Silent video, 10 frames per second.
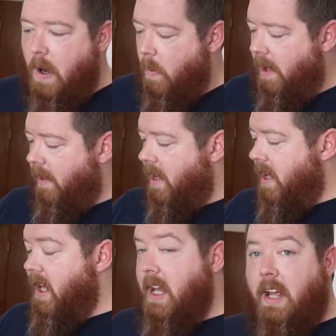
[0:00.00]
Well,
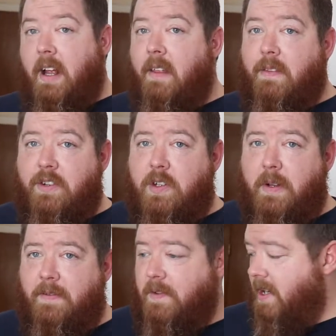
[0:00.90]
this should
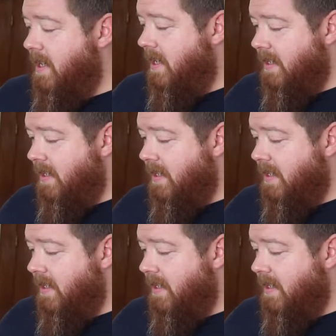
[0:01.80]
be fun.